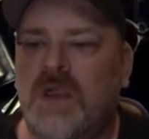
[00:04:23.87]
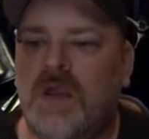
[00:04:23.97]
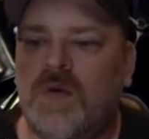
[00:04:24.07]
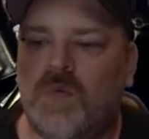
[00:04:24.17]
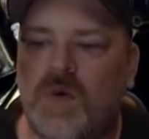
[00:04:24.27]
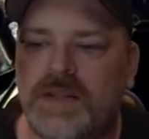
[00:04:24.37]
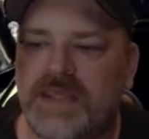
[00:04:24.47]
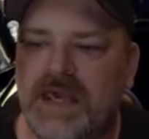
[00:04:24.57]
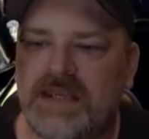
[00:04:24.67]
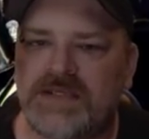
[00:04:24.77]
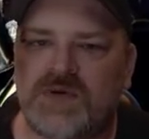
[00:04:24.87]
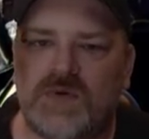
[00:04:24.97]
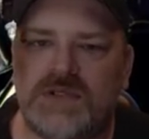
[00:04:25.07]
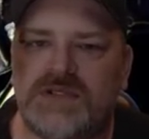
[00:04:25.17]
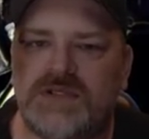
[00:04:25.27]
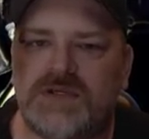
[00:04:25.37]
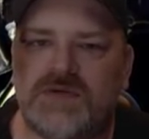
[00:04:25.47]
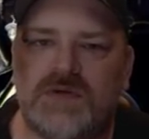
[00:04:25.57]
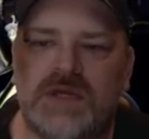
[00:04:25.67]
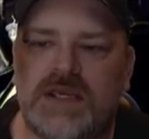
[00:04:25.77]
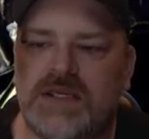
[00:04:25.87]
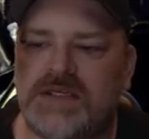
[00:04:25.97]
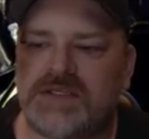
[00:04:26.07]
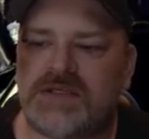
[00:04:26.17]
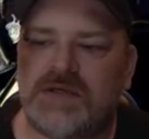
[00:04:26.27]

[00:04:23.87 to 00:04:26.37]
And what that is going to do is,